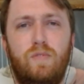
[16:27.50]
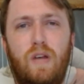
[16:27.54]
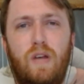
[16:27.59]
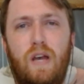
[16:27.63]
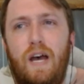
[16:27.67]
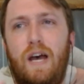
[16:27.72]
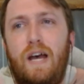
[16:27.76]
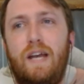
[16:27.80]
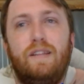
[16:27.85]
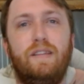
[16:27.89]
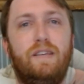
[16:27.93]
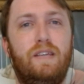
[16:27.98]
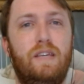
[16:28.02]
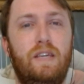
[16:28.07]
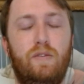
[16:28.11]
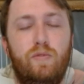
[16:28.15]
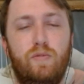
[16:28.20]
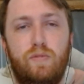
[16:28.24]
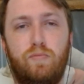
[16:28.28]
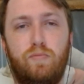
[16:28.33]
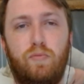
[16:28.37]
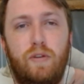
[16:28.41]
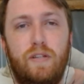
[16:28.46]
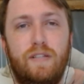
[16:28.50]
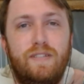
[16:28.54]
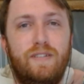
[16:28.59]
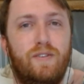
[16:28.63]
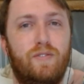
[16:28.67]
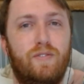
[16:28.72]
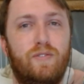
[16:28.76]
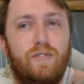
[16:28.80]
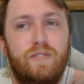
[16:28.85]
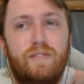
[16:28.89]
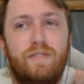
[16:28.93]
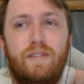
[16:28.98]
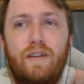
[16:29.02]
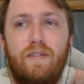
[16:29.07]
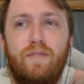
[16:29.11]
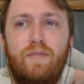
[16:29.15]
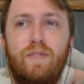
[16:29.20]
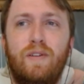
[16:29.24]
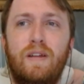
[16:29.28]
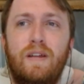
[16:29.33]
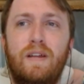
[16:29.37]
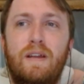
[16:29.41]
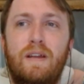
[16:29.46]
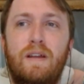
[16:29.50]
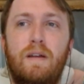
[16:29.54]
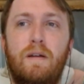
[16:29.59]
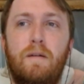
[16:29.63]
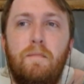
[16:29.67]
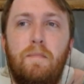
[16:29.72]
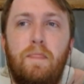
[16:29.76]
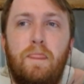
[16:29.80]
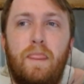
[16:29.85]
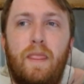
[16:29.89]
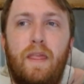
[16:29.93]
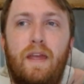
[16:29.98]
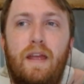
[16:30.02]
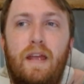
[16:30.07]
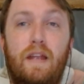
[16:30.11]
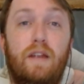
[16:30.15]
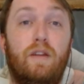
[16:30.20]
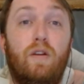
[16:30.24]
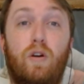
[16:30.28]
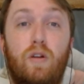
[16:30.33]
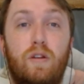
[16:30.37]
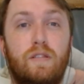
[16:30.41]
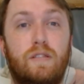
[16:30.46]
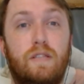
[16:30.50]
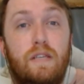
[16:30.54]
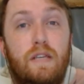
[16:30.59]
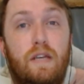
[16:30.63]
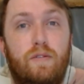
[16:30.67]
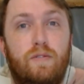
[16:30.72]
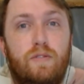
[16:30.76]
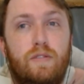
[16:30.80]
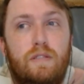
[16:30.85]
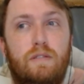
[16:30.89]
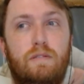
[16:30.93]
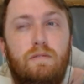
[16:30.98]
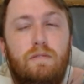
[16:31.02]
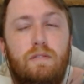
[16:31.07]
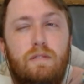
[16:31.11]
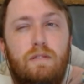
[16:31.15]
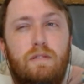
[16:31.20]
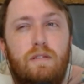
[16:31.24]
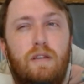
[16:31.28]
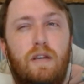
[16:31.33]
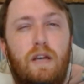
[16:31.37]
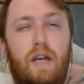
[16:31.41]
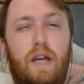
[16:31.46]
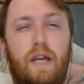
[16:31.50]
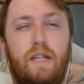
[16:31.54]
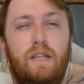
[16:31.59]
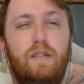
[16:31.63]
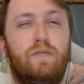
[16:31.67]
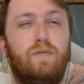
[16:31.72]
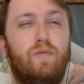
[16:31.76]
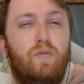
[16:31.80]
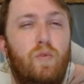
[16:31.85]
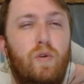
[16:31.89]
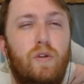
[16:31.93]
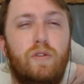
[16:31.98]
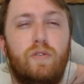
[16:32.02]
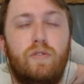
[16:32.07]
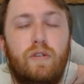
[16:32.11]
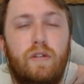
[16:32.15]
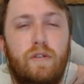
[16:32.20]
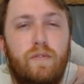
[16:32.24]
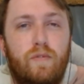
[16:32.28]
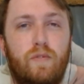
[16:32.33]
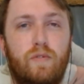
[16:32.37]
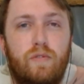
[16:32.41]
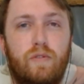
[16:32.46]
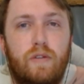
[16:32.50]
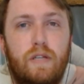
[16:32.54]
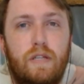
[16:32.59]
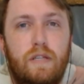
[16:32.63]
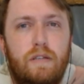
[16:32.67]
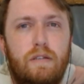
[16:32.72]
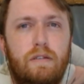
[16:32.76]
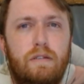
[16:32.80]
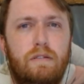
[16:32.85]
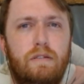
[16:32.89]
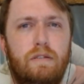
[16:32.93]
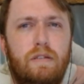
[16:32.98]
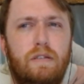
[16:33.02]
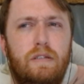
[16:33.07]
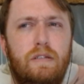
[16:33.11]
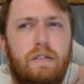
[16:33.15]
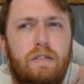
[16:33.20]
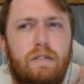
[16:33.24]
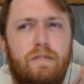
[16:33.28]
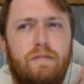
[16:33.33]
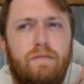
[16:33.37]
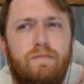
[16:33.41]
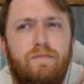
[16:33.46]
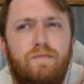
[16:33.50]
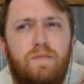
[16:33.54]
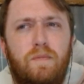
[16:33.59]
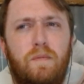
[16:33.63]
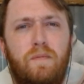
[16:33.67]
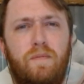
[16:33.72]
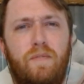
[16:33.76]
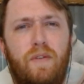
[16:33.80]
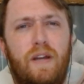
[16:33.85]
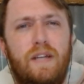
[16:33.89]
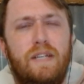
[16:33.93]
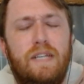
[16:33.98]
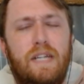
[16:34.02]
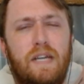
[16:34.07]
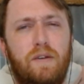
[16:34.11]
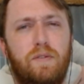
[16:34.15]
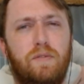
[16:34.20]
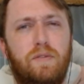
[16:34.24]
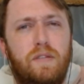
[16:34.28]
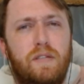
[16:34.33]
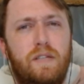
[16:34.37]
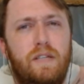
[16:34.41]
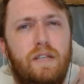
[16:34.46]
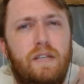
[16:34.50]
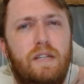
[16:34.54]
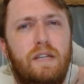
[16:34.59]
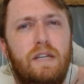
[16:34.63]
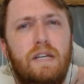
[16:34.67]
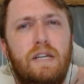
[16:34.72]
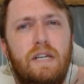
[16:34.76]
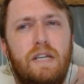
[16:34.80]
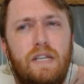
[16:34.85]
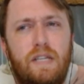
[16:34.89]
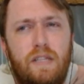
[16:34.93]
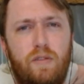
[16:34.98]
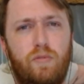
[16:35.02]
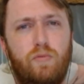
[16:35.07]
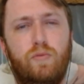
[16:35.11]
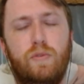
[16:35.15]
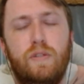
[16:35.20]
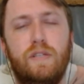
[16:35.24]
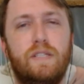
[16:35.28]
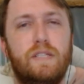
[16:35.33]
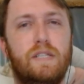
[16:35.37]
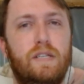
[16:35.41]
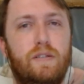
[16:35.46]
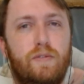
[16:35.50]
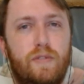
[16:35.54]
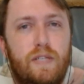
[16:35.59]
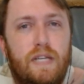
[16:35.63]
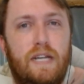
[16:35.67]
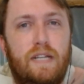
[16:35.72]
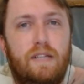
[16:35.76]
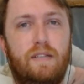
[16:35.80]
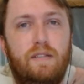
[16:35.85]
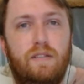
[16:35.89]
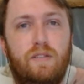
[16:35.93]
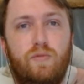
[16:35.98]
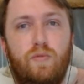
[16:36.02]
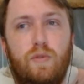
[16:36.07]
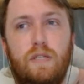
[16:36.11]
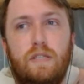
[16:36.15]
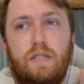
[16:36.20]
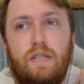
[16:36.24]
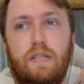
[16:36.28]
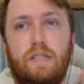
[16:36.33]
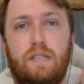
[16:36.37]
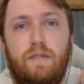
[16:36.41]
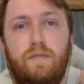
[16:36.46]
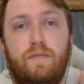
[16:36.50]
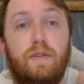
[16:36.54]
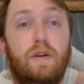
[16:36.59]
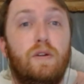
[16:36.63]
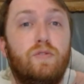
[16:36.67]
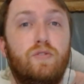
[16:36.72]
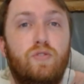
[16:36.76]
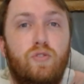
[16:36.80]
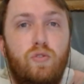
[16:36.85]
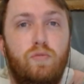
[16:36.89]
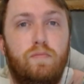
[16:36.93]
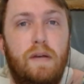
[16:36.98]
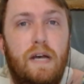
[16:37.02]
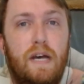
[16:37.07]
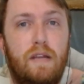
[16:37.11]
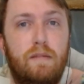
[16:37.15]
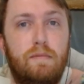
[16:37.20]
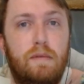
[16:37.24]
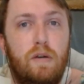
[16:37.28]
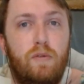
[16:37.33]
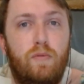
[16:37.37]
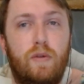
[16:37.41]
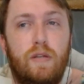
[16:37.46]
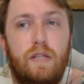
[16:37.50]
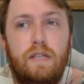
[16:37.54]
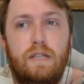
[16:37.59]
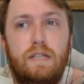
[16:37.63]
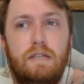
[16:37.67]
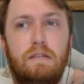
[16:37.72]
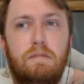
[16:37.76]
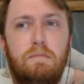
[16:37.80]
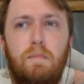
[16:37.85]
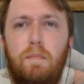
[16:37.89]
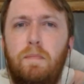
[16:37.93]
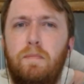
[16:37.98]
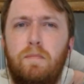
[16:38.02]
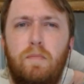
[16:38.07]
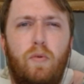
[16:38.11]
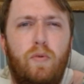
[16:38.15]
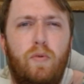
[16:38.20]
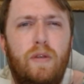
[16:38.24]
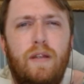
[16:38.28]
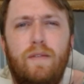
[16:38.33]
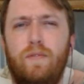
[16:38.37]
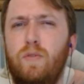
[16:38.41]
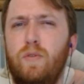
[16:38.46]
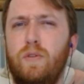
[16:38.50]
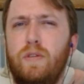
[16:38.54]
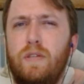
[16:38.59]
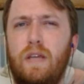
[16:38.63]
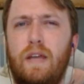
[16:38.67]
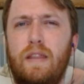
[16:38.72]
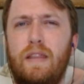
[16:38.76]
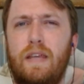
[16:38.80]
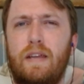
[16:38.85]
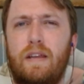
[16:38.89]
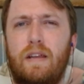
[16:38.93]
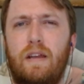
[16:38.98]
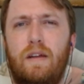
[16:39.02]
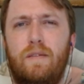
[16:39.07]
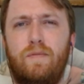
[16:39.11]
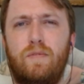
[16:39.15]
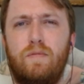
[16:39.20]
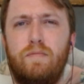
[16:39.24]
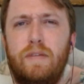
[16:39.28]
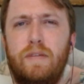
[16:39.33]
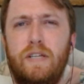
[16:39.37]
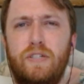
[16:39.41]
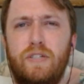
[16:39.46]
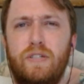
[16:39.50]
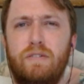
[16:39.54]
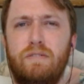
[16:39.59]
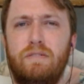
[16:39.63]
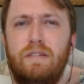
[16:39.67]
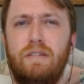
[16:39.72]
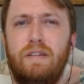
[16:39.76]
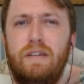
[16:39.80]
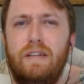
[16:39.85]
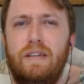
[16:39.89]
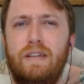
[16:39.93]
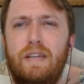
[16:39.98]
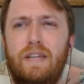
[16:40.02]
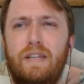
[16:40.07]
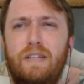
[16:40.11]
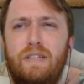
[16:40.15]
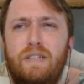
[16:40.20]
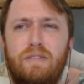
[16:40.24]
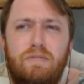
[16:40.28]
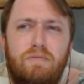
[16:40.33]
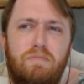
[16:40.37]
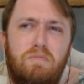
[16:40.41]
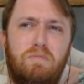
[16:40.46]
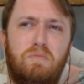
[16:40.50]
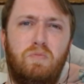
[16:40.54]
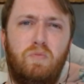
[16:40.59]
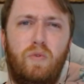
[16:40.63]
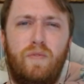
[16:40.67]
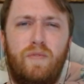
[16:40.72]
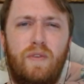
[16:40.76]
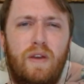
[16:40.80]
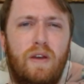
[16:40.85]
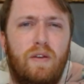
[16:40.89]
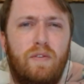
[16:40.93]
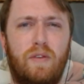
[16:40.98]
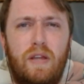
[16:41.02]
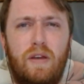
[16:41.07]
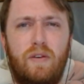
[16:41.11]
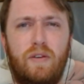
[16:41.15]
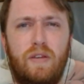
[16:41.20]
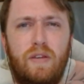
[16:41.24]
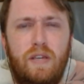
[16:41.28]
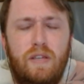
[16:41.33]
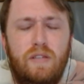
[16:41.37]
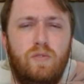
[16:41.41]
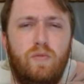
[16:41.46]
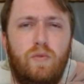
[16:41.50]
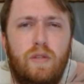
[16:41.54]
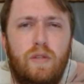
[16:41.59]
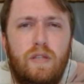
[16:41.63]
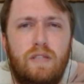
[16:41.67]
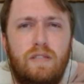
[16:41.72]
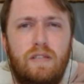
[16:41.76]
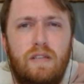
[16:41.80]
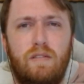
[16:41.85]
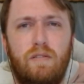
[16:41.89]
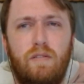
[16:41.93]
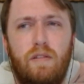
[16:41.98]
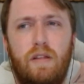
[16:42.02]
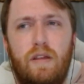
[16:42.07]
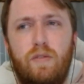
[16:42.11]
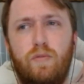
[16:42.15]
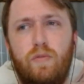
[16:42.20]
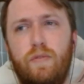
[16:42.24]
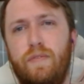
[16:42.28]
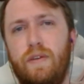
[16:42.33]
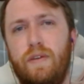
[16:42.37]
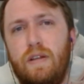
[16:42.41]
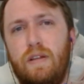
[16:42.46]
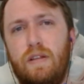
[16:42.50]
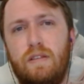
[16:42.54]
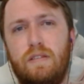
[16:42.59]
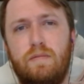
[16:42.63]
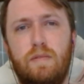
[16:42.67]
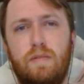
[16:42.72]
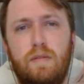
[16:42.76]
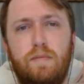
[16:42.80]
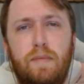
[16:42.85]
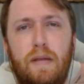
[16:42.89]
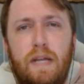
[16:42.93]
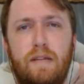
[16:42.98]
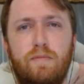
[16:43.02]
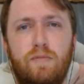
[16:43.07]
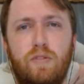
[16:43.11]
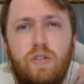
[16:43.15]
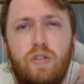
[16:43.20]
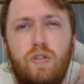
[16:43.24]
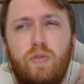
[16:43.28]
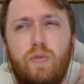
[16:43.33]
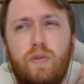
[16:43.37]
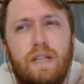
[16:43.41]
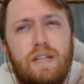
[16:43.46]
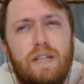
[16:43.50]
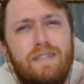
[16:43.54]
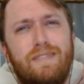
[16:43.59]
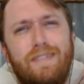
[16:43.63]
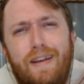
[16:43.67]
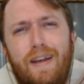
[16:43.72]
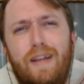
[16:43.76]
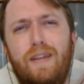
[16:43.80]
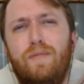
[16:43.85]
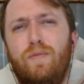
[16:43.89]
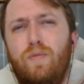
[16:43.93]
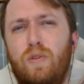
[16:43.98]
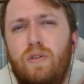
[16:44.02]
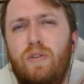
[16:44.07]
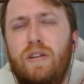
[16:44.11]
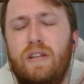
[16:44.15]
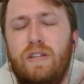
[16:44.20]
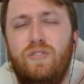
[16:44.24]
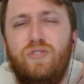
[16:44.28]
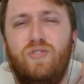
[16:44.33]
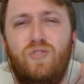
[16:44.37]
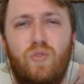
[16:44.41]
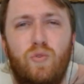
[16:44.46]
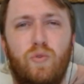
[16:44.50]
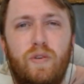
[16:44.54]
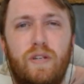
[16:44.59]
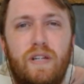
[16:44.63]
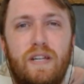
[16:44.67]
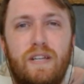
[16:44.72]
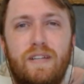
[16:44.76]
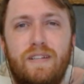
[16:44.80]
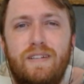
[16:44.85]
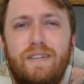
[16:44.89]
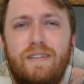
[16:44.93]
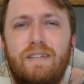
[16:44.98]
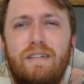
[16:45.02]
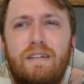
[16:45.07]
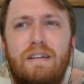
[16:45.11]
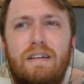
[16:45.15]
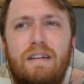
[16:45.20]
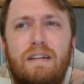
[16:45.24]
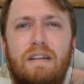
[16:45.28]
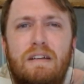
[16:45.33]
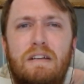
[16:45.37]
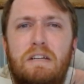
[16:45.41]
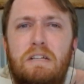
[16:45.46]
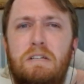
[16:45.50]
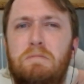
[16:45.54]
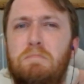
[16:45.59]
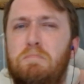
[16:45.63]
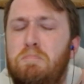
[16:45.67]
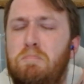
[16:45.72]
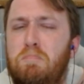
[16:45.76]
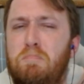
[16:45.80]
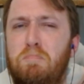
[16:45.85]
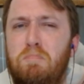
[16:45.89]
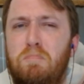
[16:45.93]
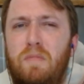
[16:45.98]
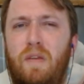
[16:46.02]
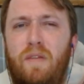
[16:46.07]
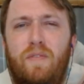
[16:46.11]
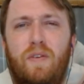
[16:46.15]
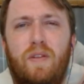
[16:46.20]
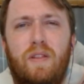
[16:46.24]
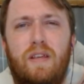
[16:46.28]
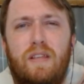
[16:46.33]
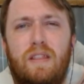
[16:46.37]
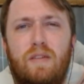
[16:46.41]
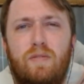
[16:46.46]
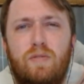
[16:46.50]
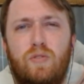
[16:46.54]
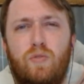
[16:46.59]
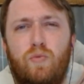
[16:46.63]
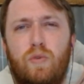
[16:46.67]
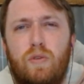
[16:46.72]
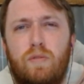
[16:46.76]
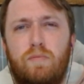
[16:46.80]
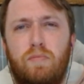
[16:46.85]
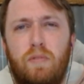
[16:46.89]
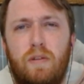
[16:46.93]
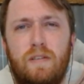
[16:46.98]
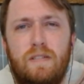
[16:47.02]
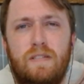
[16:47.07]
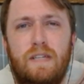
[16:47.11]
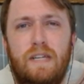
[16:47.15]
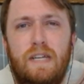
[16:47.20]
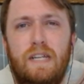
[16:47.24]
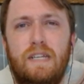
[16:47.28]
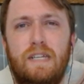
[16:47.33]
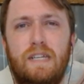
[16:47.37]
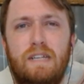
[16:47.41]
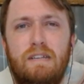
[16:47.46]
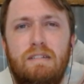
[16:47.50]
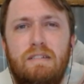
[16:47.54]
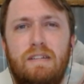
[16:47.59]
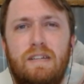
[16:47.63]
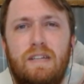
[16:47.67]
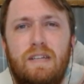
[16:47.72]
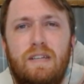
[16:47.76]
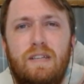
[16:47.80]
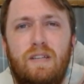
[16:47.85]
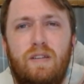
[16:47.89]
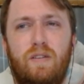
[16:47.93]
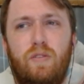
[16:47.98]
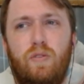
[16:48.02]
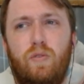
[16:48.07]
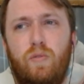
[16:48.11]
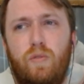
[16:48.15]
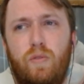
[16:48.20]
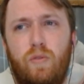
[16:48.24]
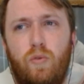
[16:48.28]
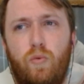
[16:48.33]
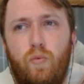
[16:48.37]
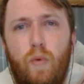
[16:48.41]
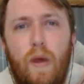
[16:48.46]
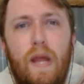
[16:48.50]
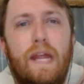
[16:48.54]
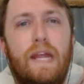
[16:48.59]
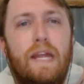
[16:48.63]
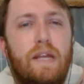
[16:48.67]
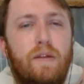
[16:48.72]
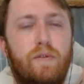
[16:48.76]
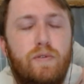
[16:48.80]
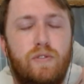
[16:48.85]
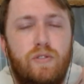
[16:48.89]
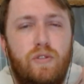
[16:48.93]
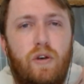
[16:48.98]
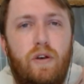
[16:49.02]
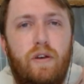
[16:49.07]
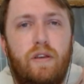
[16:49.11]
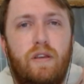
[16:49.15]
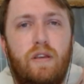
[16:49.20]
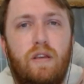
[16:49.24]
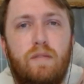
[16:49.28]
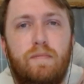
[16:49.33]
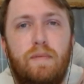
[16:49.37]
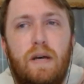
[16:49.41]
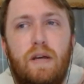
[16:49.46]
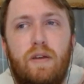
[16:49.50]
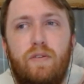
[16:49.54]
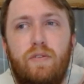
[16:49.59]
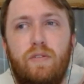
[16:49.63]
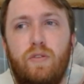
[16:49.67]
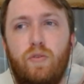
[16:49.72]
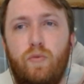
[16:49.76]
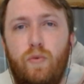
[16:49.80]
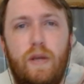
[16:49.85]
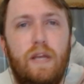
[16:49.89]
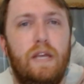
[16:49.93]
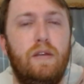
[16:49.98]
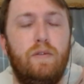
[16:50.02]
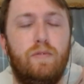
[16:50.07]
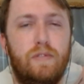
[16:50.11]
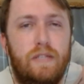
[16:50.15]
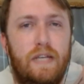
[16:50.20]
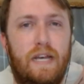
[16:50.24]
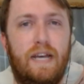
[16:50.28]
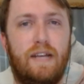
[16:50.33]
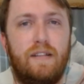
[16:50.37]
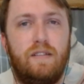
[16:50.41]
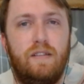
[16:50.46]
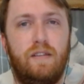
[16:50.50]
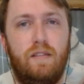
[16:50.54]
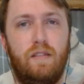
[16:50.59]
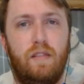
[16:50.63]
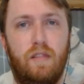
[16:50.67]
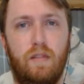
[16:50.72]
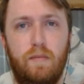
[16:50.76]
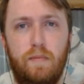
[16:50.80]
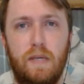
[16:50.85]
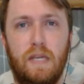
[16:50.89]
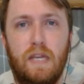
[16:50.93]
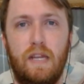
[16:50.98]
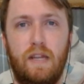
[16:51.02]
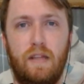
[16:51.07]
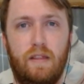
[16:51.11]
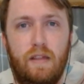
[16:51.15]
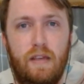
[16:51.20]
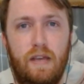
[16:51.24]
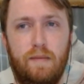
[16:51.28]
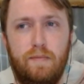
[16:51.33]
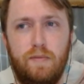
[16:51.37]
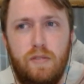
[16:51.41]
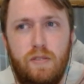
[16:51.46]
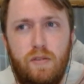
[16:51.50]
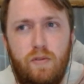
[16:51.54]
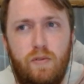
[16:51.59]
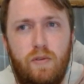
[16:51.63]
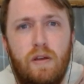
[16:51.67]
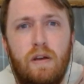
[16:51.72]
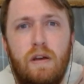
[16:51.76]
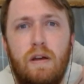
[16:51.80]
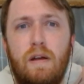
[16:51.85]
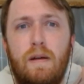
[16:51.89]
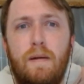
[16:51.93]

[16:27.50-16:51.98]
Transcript: highly he was praising her and stuff. And honestly, I was kind of wondering if we were gonna find out that the reason he was acting this way is because he felt so bad about what he did. But we never really got that confirmation. It just we found out he's the one that sent the letter. We found out somebody paid him to do it, and that's kind of where his story ended. I felt like that was a weird place to end it you know the, the way he was talking about her and the way he was acting the beginning of the episode